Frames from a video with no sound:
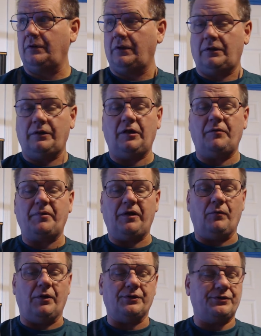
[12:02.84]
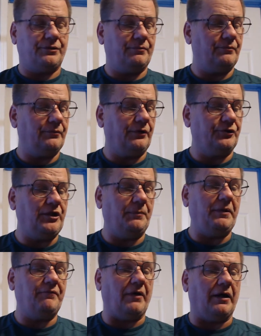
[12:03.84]
Little bitty ones, little
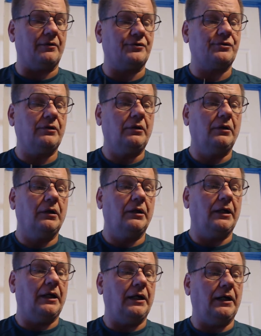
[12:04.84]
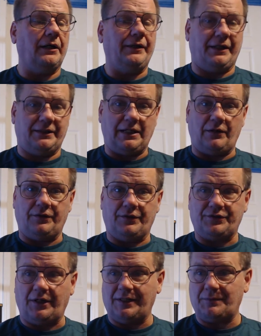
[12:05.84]
cheapy files. They get down in the
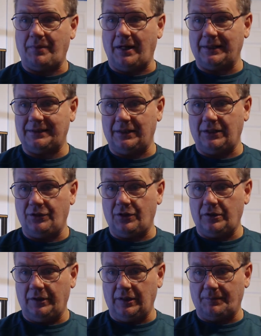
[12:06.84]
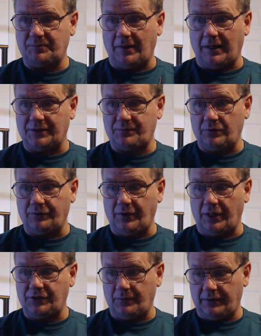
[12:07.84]
tight spots, and you can clean up spots real
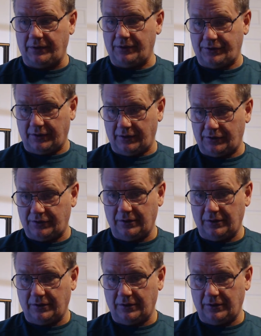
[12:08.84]
nice with these things.